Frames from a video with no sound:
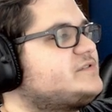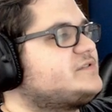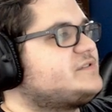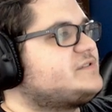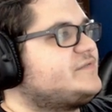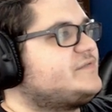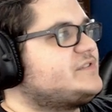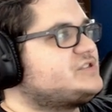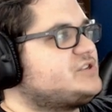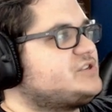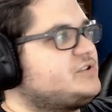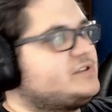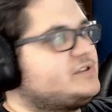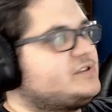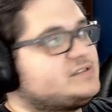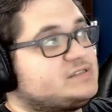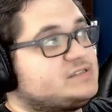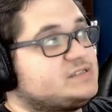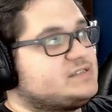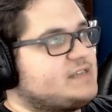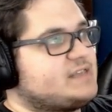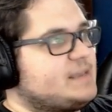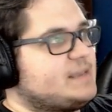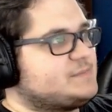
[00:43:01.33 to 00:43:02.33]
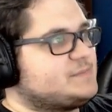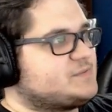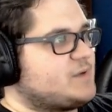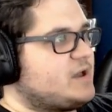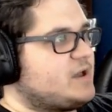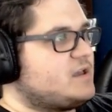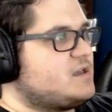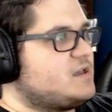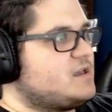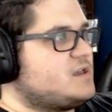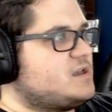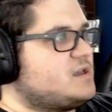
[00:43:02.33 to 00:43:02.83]
officially closing. This
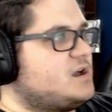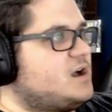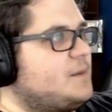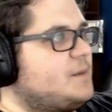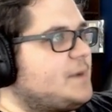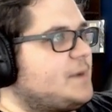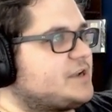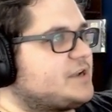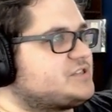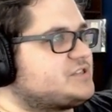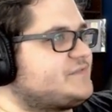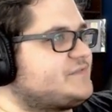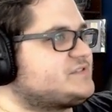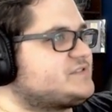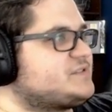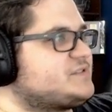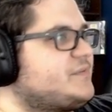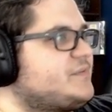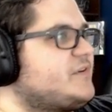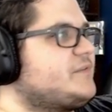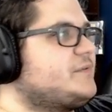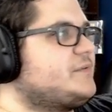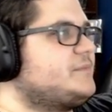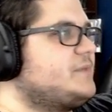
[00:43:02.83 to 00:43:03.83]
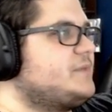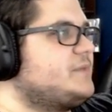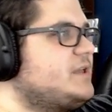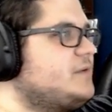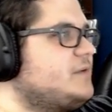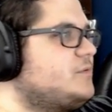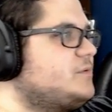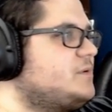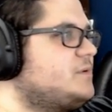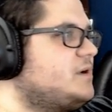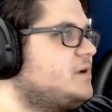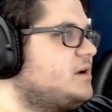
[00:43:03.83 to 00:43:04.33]
GameSpot. Microsoft has confirmed
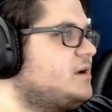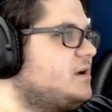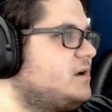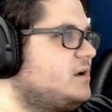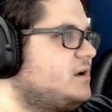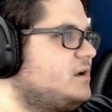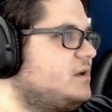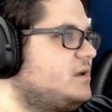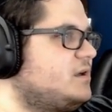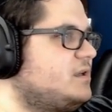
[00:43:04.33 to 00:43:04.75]
that